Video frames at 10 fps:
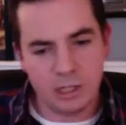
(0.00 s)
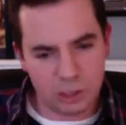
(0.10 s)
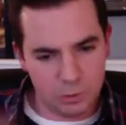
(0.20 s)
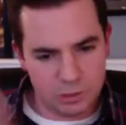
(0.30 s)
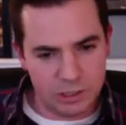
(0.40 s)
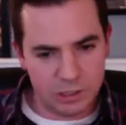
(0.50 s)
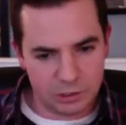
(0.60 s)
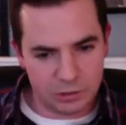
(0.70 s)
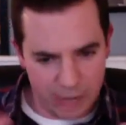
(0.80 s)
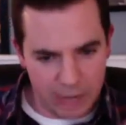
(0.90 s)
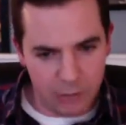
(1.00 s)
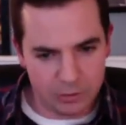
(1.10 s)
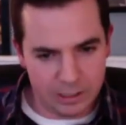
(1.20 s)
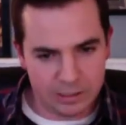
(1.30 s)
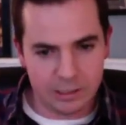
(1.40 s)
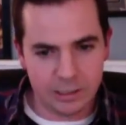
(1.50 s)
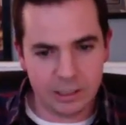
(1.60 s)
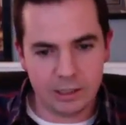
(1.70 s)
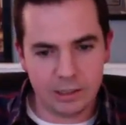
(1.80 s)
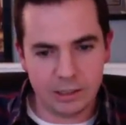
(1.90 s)
She was in the crowd that night,
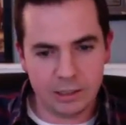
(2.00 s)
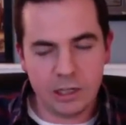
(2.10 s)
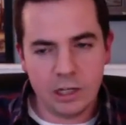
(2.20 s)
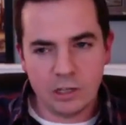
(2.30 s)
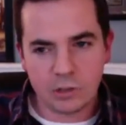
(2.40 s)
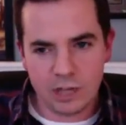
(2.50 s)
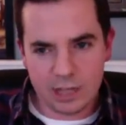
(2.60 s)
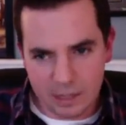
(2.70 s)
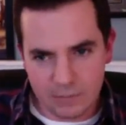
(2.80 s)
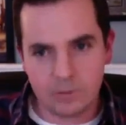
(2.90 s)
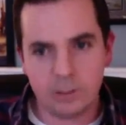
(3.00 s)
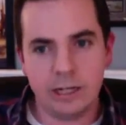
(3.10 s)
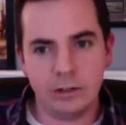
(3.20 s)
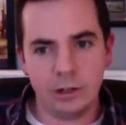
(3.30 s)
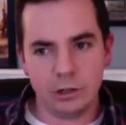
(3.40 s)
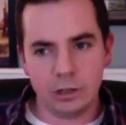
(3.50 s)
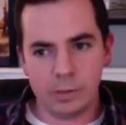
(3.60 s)
and then so they kind of filled out our